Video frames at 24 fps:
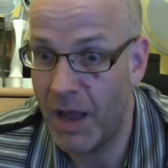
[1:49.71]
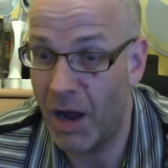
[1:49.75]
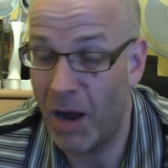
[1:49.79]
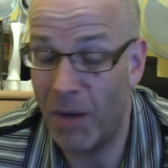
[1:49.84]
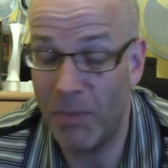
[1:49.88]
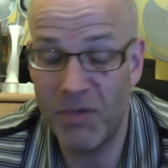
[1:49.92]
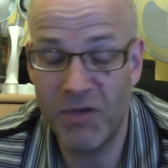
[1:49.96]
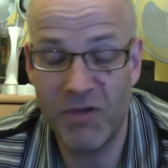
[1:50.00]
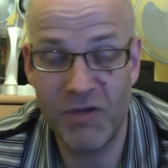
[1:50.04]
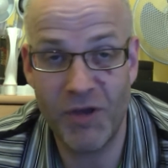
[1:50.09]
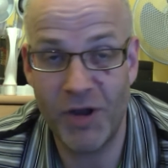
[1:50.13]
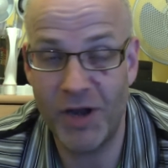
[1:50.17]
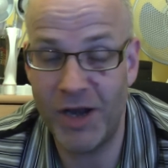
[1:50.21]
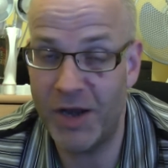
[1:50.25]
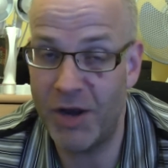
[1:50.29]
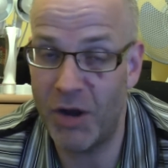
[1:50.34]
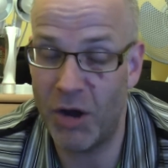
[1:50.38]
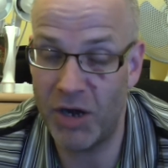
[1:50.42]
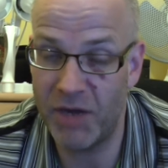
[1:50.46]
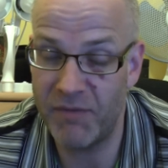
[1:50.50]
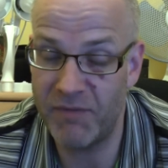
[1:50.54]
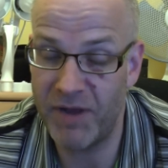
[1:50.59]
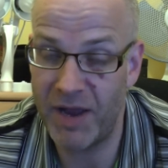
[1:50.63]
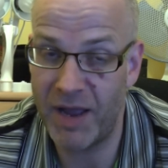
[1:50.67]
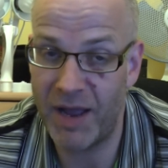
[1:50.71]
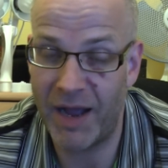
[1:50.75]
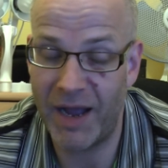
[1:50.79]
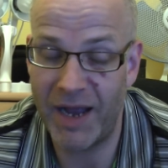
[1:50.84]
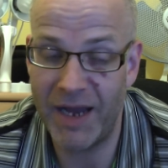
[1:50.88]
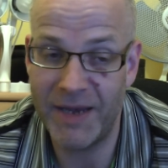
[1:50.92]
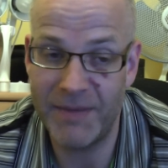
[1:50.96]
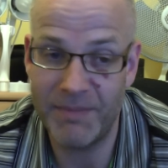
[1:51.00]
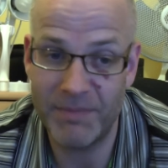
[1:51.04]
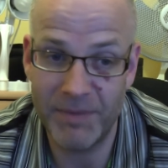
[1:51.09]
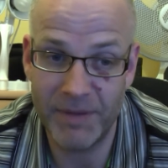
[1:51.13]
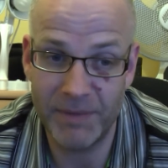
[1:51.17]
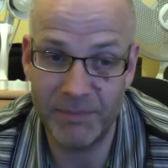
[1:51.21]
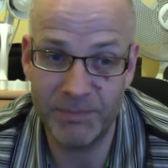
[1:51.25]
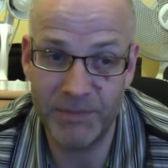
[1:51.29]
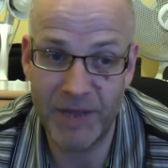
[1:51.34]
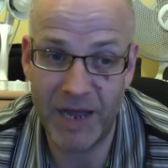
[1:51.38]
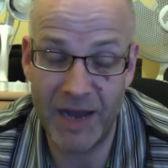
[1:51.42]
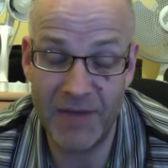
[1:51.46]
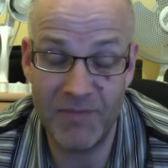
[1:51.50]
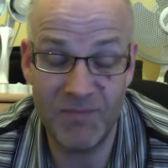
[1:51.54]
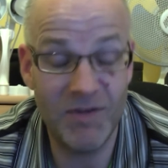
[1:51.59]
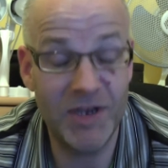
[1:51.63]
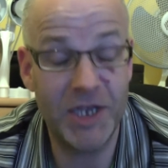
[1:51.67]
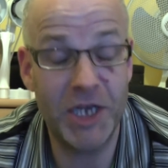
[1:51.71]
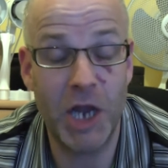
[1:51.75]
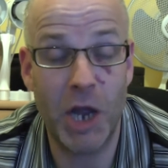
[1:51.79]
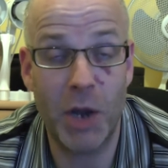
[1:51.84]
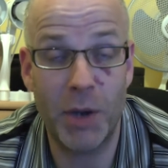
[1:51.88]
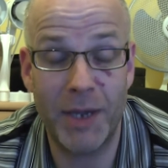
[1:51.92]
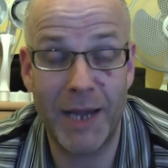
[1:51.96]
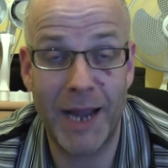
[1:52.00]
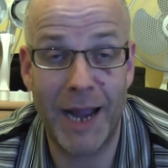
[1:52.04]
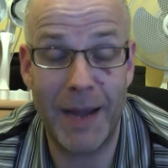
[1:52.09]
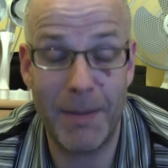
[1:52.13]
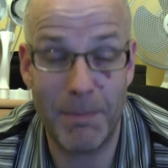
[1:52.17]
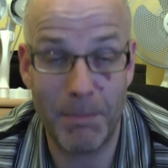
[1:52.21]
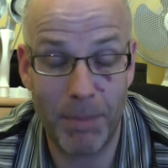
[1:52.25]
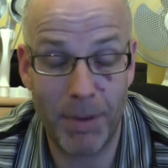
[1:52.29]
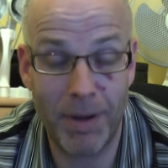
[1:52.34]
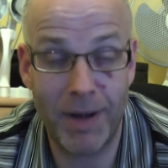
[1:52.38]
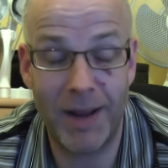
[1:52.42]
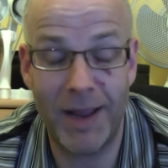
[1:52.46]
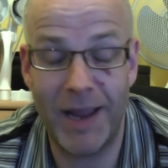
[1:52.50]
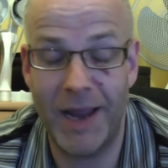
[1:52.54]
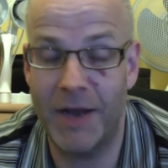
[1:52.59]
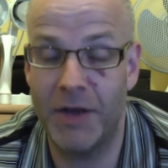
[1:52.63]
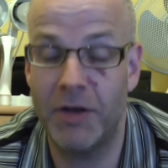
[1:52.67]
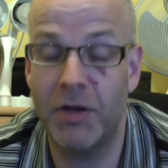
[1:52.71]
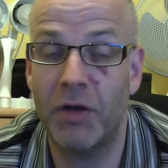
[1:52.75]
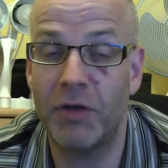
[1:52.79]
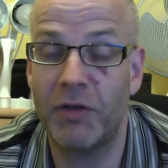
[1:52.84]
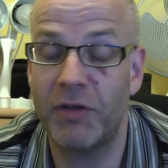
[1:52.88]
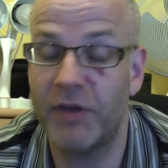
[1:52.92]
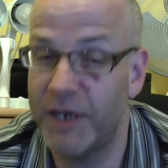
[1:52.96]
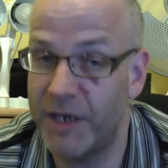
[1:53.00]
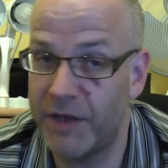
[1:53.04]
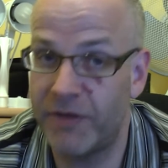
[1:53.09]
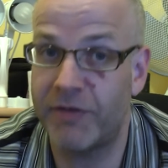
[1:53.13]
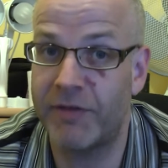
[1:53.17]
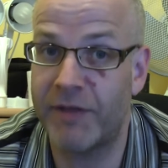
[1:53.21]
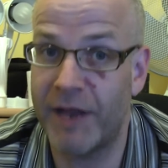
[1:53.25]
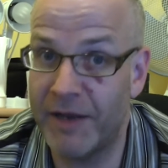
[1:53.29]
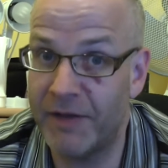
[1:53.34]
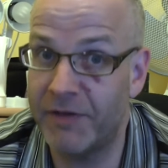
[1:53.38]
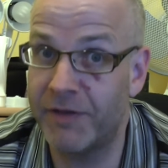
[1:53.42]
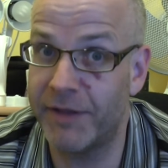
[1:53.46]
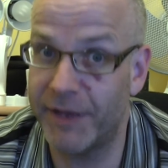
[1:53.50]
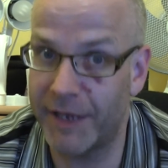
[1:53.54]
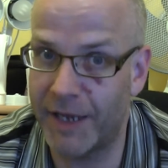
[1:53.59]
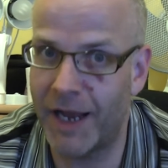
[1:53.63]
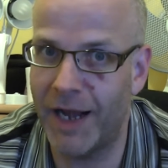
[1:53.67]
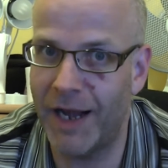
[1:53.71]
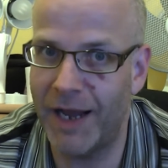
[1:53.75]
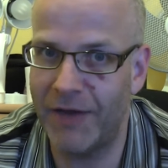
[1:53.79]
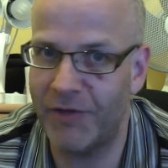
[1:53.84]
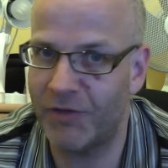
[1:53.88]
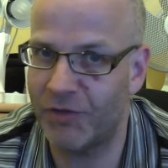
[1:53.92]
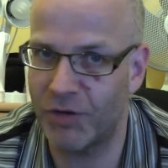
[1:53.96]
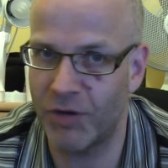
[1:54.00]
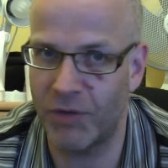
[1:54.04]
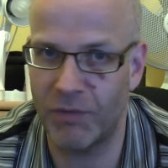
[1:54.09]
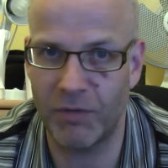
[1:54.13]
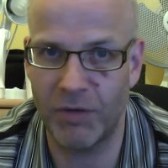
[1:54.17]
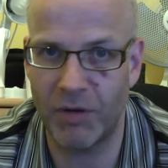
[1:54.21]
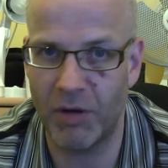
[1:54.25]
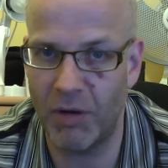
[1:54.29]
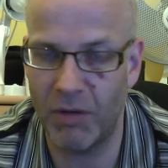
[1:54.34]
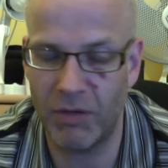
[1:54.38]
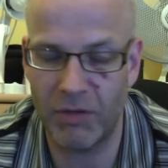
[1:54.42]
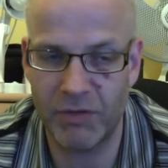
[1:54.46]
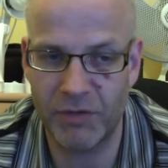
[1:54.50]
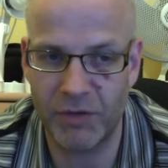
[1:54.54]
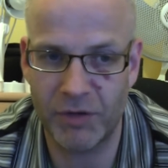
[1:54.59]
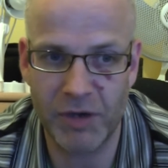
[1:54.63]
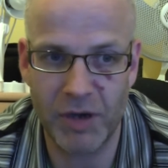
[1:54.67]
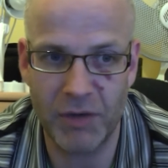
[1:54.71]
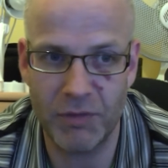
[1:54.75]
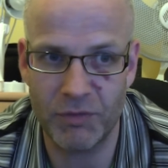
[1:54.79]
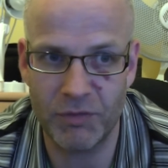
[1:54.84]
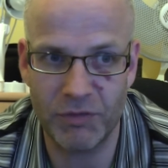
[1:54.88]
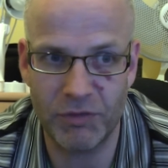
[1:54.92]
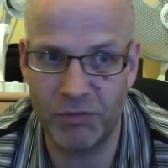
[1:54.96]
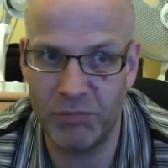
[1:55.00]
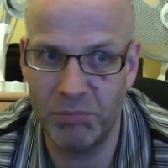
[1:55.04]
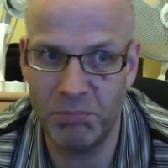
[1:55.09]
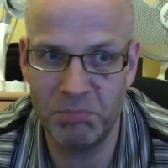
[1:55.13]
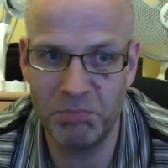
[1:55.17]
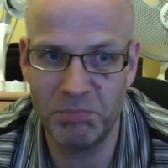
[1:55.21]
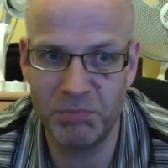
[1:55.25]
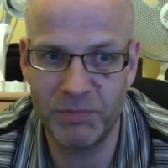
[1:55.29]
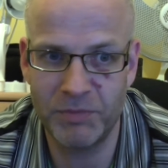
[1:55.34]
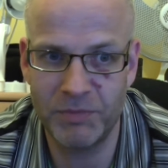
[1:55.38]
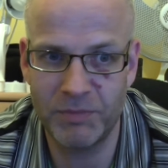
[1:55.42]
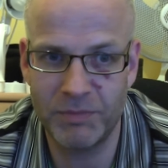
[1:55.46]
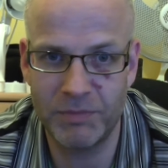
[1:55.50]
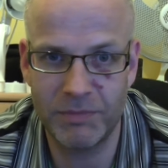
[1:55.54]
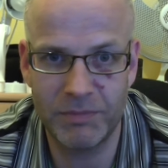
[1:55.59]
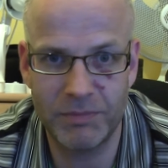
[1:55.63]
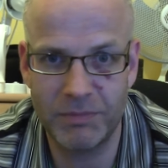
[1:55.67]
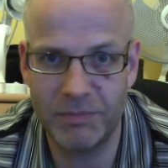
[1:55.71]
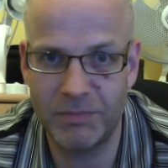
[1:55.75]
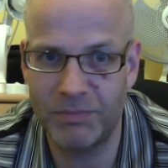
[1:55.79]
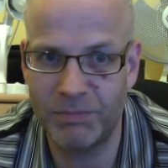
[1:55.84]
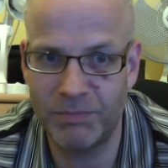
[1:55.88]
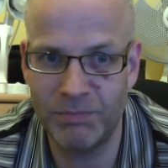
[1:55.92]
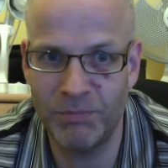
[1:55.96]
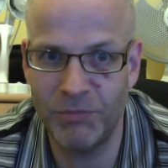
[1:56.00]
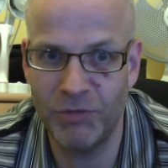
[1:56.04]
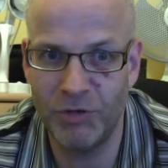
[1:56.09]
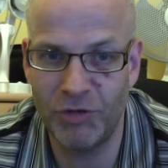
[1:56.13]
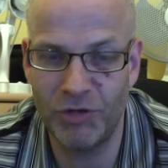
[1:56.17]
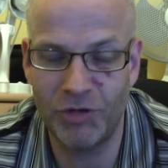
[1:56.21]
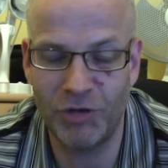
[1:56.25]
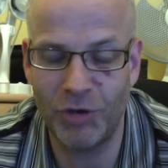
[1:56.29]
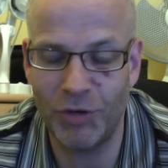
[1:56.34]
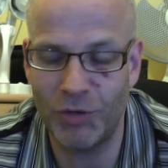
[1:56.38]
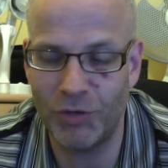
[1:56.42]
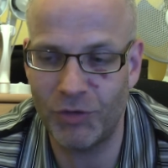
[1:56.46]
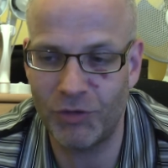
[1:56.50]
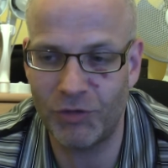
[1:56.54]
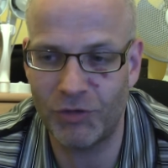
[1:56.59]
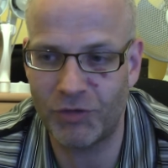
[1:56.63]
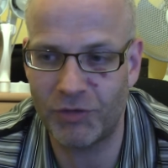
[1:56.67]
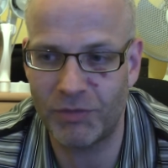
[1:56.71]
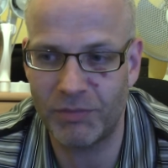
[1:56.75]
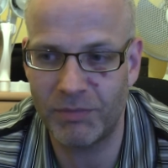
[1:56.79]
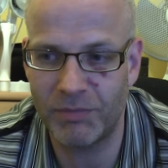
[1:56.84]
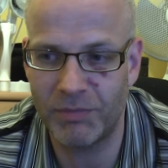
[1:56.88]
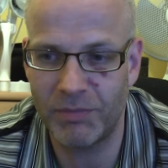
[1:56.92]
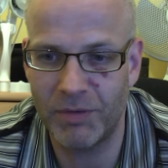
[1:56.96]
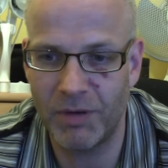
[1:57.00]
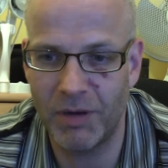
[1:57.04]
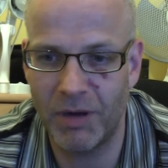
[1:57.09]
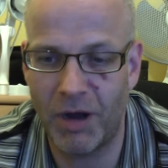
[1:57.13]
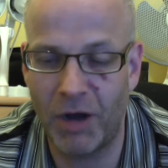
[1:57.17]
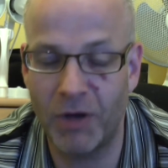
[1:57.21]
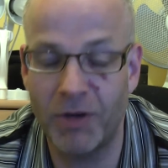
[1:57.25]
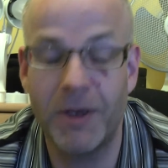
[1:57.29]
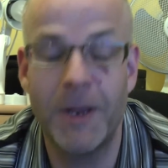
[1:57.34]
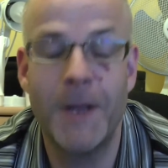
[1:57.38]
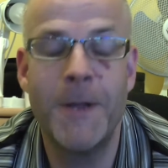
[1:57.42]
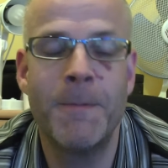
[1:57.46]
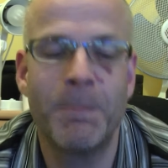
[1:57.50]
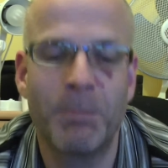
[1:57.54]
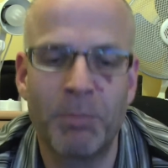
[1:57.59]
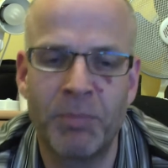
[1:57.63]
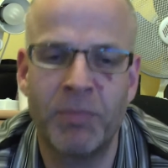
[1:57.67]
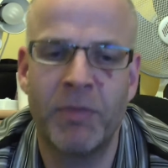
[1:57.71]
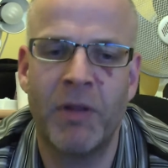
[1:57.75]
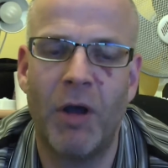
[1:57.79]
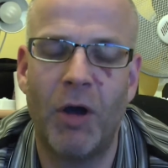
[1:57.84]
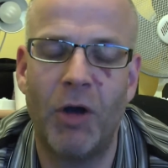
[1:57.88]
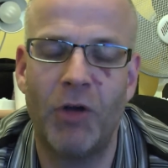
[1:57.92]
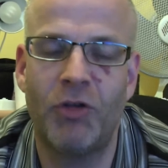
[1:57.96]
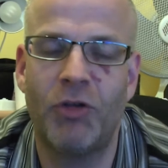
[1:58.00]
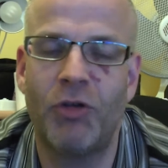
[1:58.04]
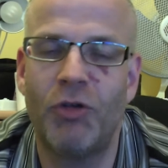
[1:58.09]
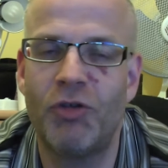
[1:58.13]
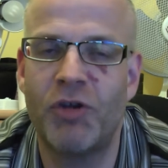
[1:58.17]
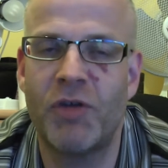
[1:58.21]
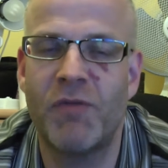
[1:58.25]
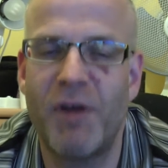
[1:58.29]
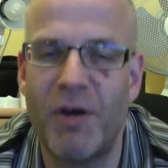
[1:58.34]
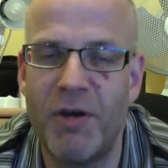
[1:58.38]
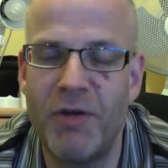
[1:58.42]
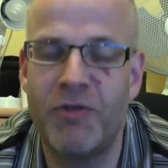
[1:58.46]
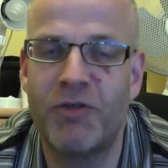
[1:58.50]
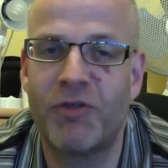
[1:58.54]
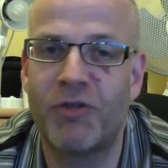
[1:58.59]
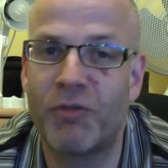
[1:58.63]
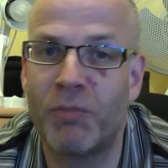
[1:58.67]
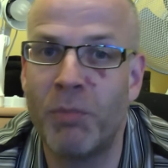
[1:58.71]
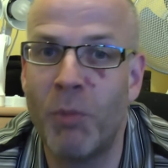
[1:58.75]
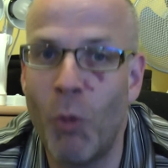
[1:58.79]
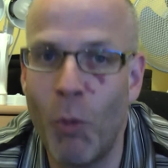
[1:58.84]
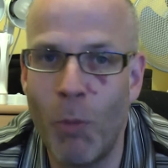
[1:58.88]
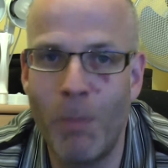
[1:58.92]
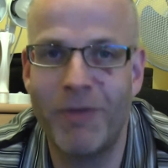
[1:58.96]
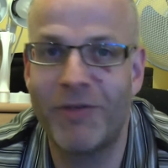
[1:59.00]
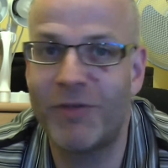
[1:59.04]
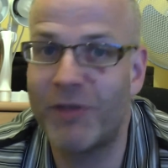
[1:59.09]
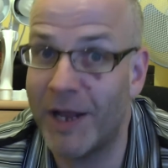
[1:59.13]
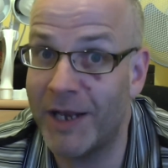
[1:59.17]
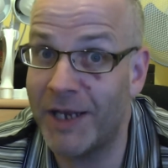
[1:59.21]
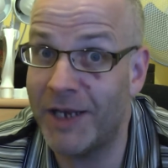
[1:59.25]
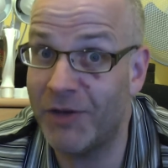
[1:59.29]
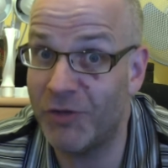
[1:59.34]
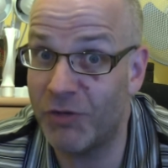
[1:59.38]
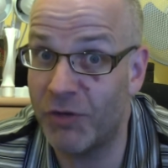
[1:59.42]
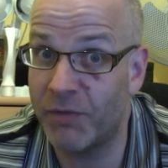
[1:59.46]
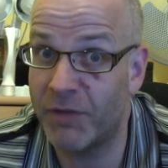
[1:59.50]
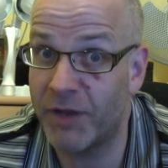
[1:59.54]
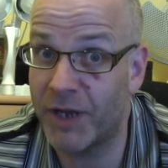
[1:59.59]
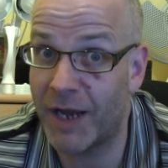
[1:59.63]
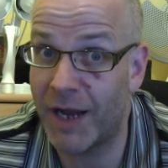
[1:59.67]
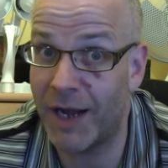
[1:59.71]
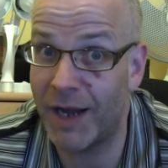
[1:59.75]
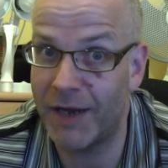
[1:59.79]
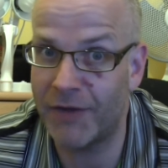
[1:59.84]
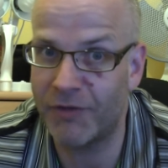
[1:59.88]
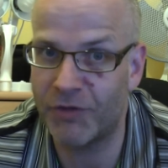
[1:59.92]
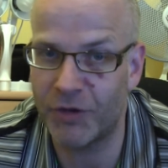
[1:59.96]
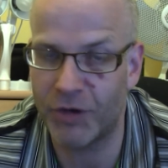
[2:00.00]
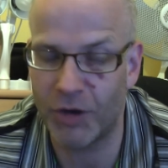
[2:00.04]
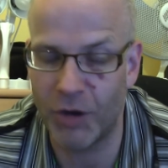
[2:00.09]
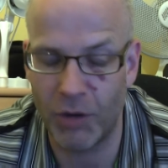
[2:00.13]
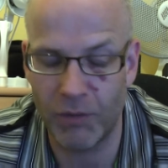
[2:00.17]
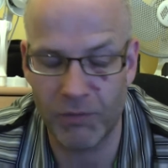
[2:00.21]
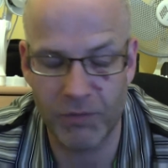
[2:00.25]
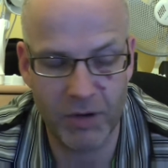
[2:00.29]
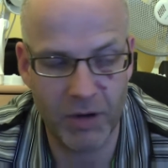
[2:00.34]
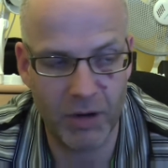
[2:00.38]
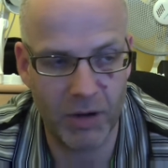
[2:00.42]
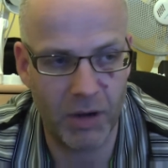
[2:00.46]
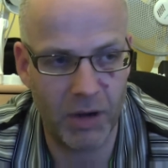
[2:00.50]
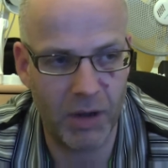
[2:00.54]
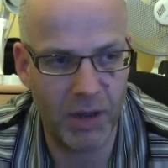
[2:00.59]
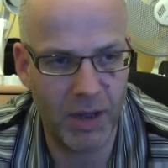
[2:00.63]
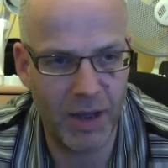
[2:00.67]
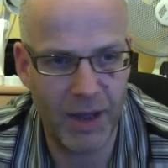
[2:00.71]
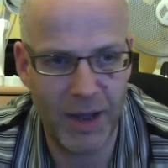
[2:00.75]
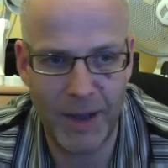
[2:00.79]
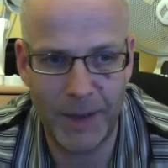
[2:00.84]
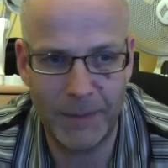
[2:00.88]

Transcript: I'm certainly not a video game player, not to the extent of the collection I've got, because I don't touch, I touch a very small percentage of the collection that I've got,